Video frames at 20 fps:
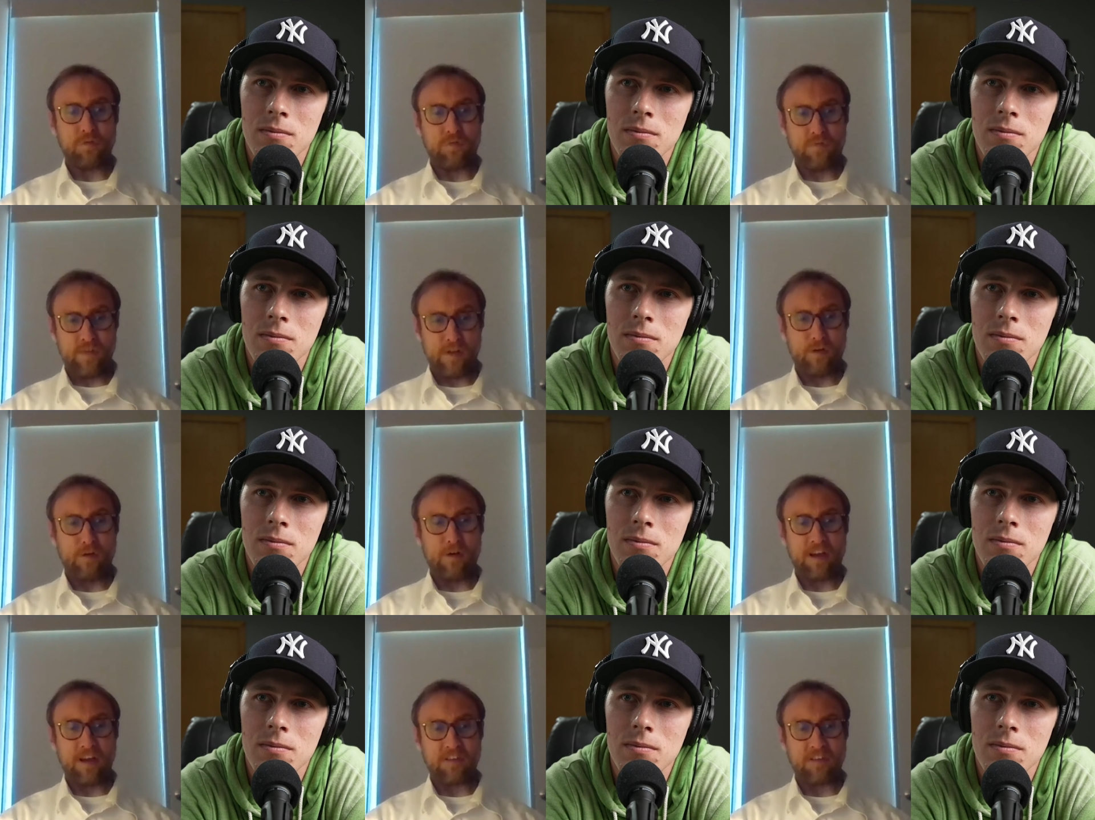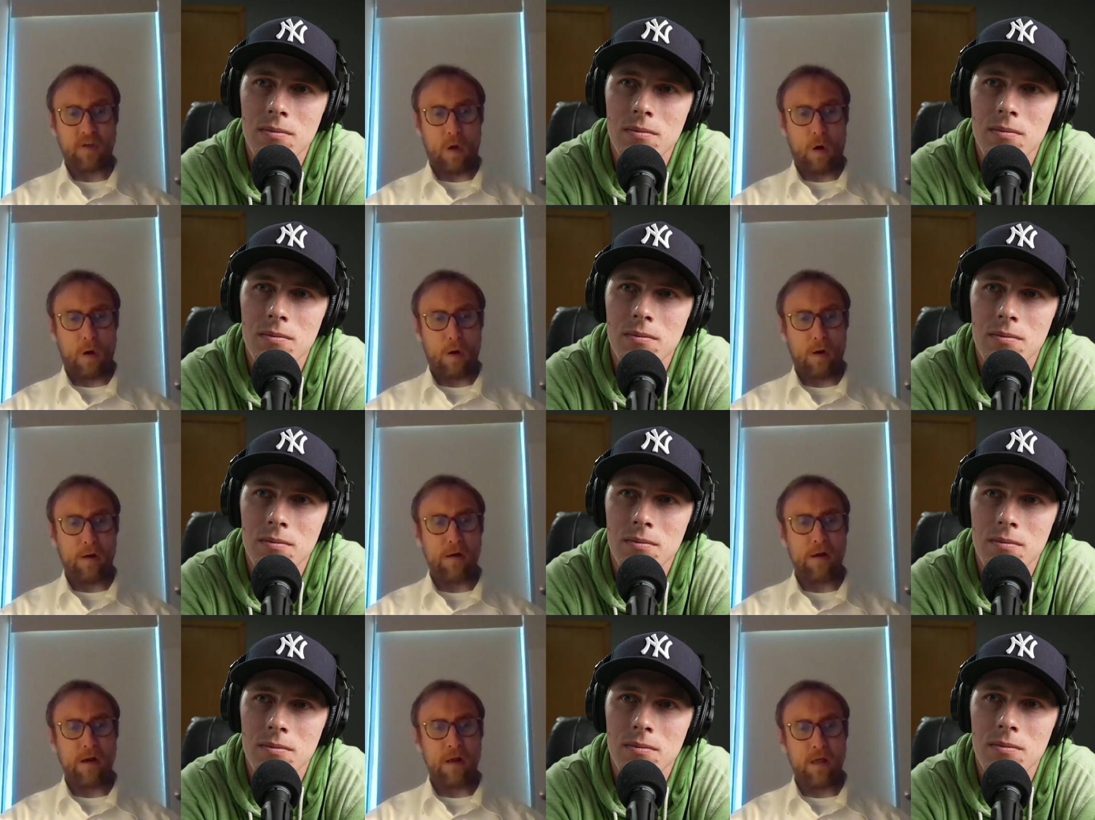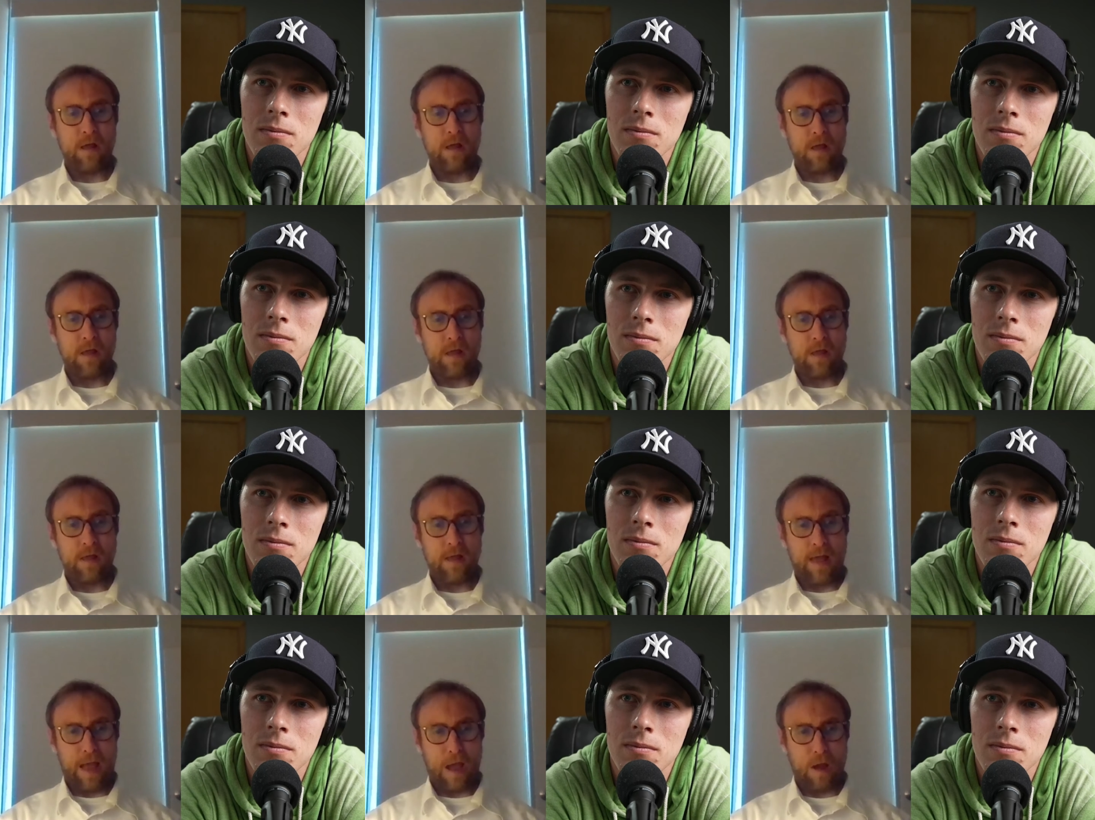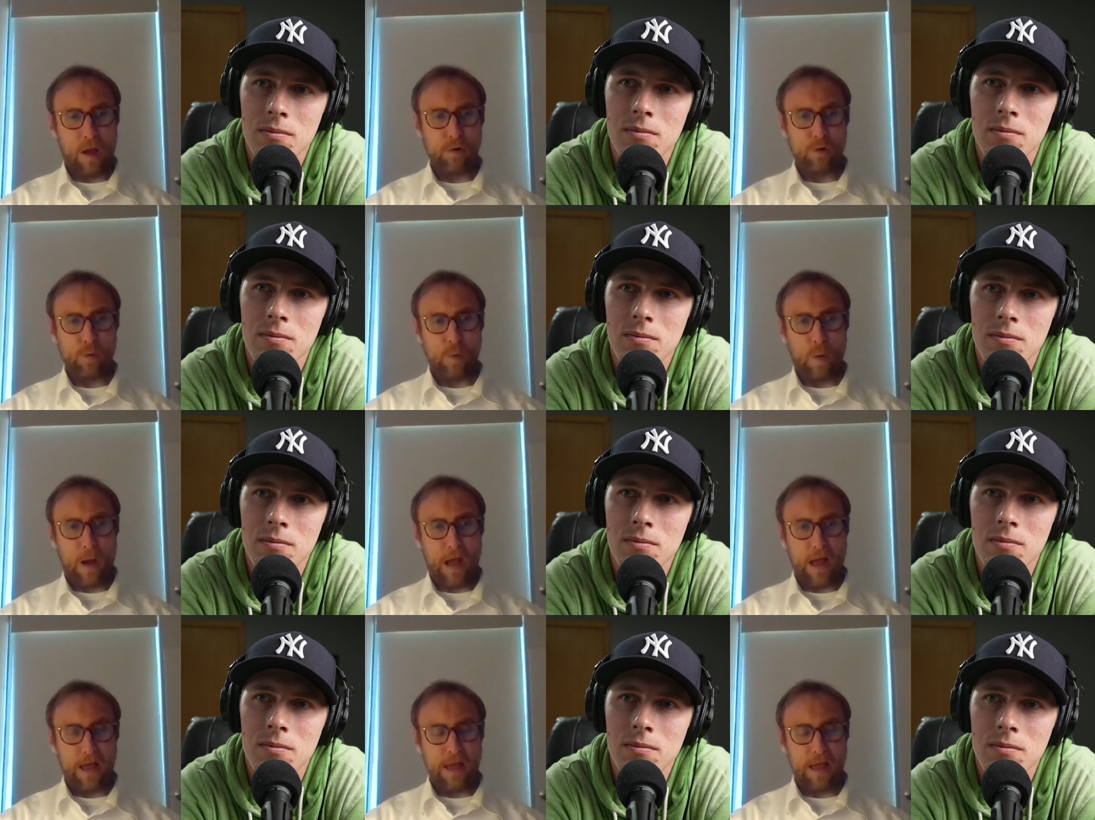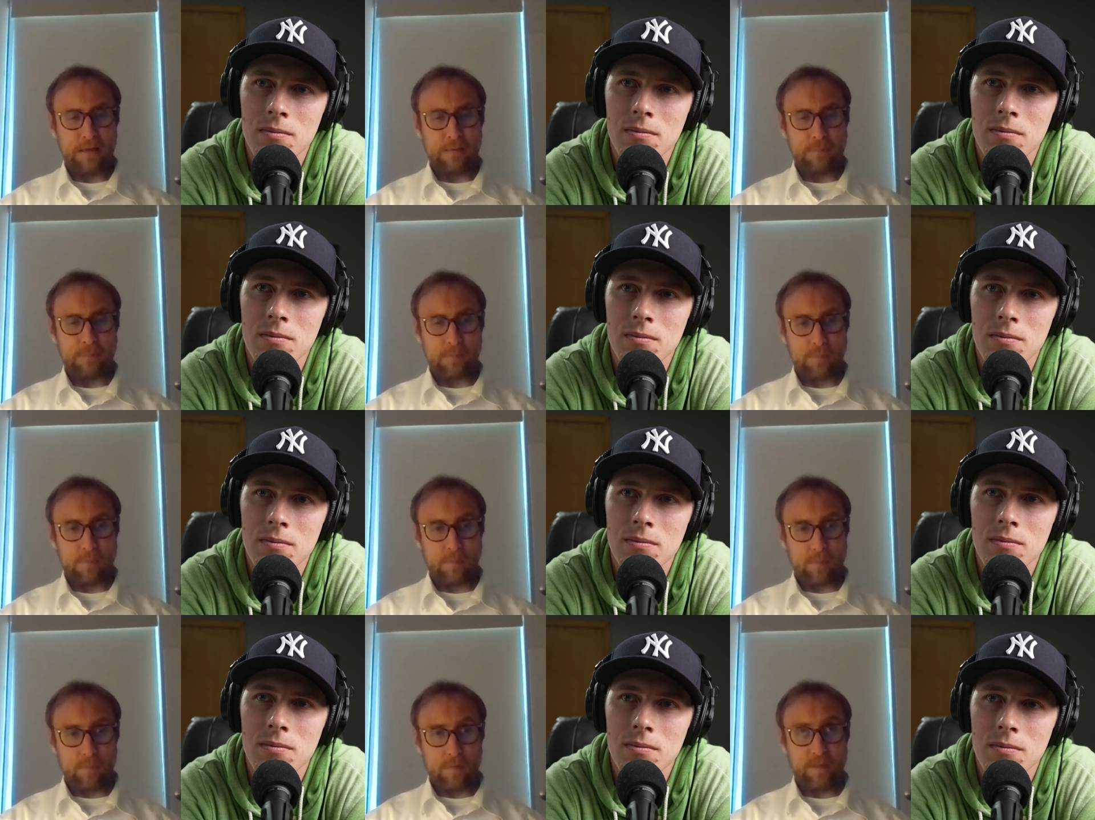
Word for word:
Speaker 1: what those feelings are, how do I